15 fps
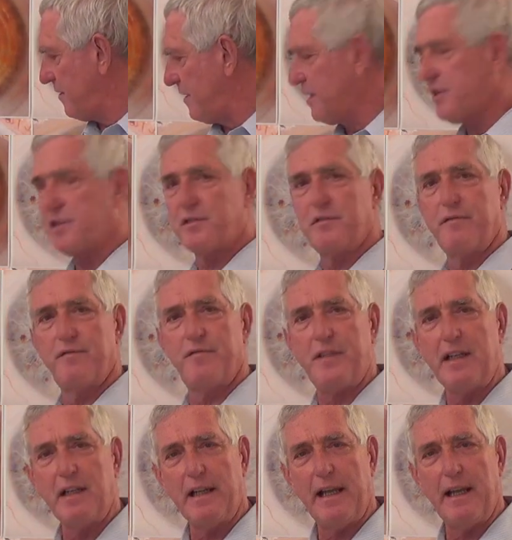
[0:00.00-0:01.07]
this
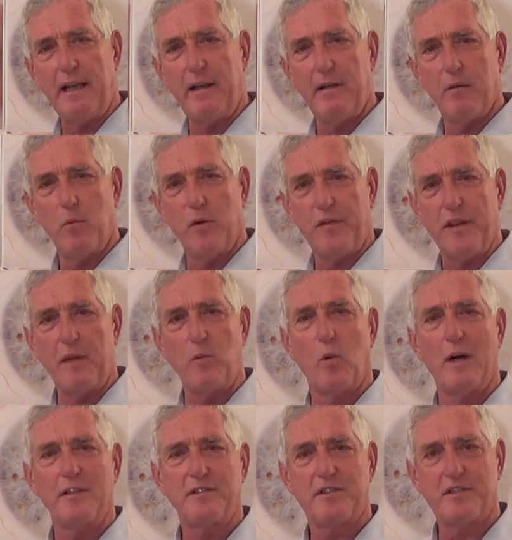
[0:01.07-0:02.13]
feeling within
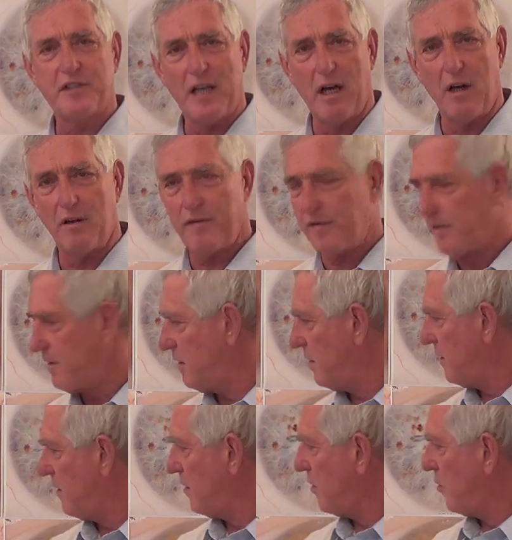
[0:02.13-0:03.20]
oneself,
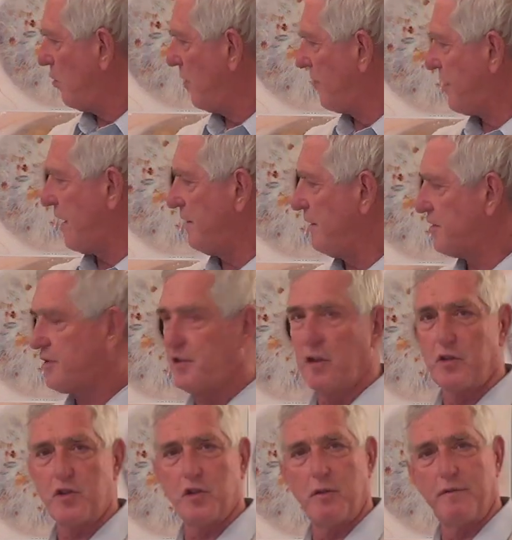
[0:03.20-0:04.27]
within the
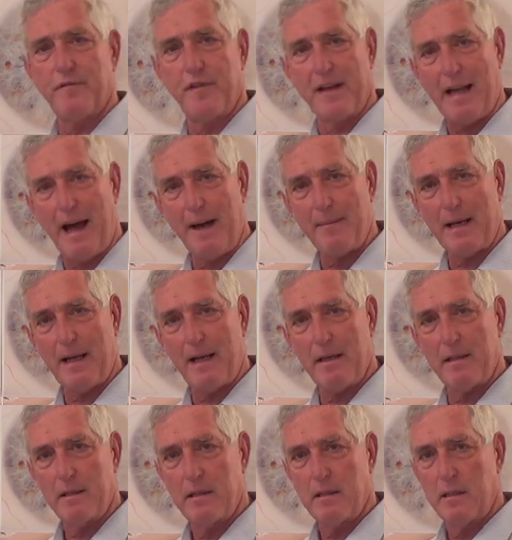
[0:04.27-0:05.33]
social
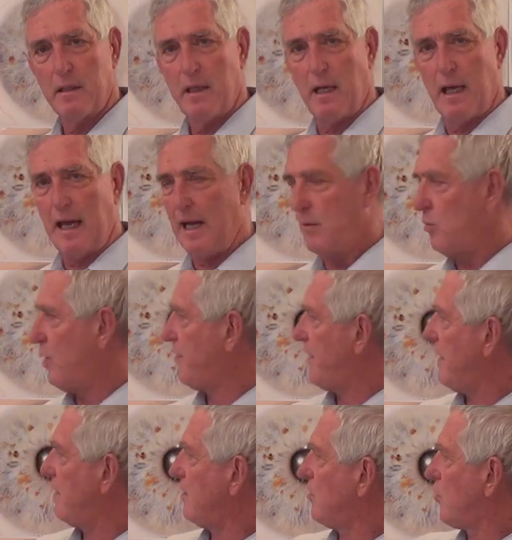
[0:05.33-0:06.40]
phenomena, and
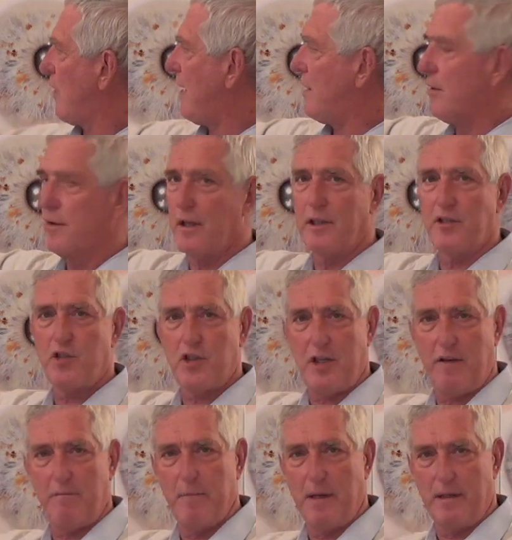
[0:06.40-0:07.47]
within greater
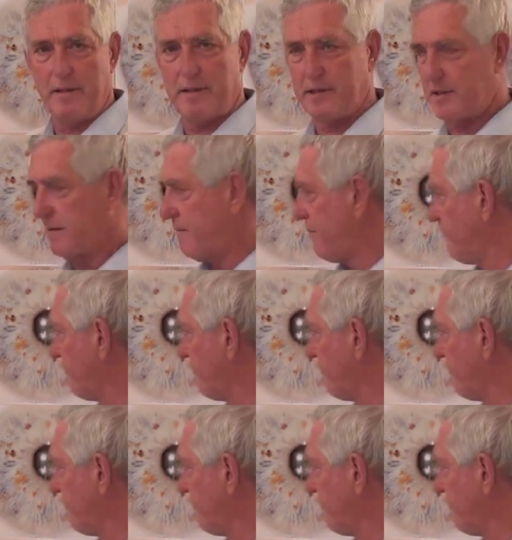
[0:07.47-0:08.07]
achievements.